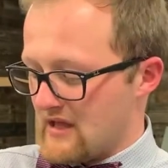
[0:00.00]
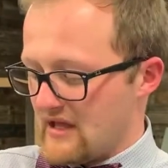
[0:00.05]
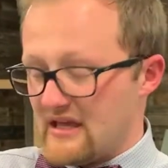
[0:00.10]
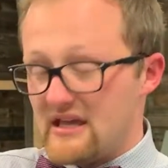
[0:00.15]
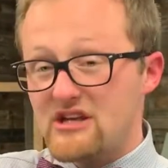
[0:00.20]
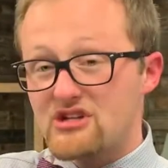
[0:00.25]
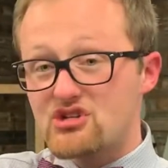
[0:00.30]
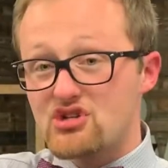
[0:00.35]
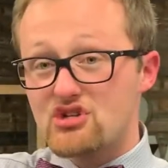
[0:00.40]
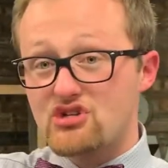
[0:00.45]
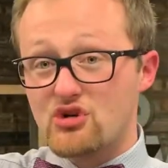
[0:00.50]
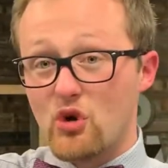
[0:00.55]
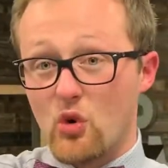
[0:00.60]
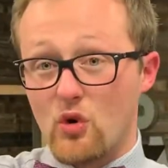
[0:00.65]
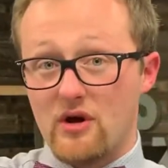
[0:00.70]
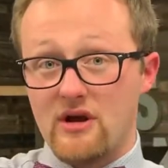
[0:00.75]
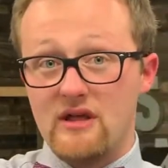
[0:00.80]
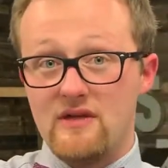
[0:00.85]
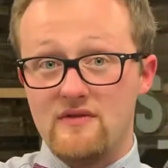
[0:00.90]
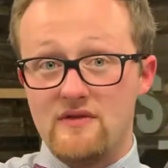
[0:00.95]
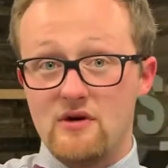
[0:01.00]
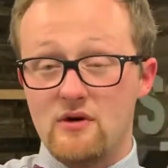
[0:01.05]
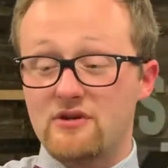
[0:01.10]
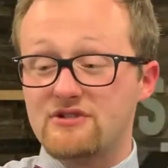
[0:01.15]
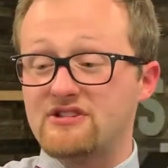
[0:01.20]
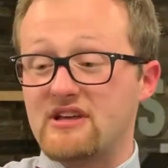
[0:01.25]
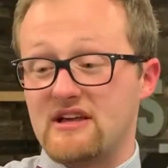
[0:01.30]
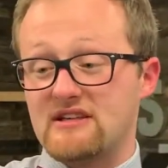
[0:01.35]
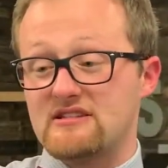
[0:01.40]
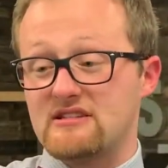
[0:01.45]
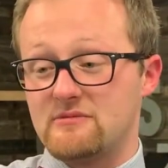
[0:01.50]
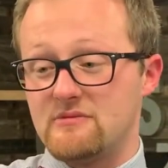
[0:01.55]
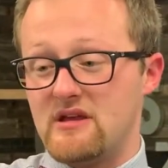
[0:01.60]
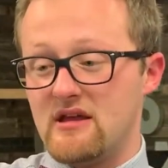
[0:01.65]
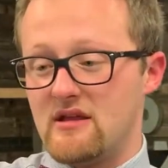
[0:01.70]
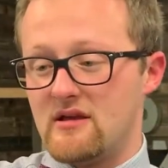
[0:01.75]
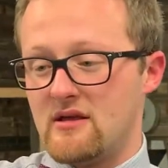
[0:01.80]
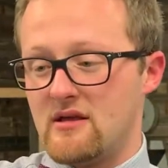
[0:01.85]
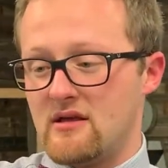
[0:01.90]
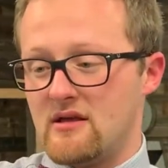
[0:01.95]
Each story in the Old
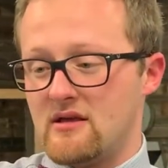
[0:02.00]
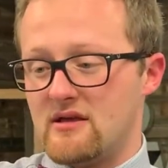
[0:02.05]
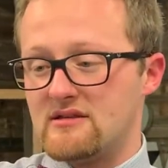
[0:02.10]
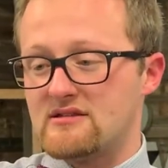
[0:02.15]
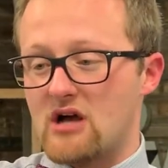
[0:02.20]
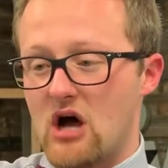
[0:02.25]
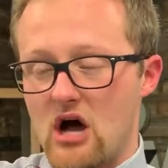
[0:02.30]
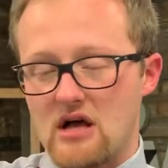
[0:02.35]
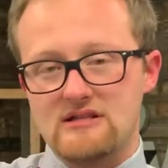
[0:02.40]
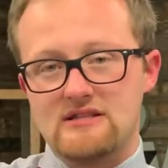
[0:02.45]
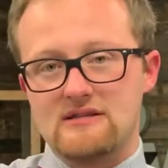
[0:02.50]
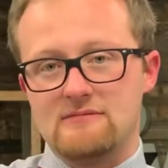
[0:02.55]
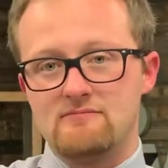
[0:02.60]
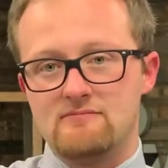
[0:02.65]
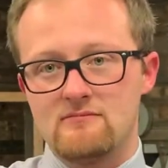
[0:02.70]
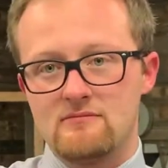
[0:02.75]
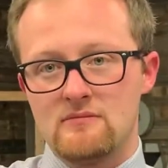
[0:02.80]
Testament is awesome.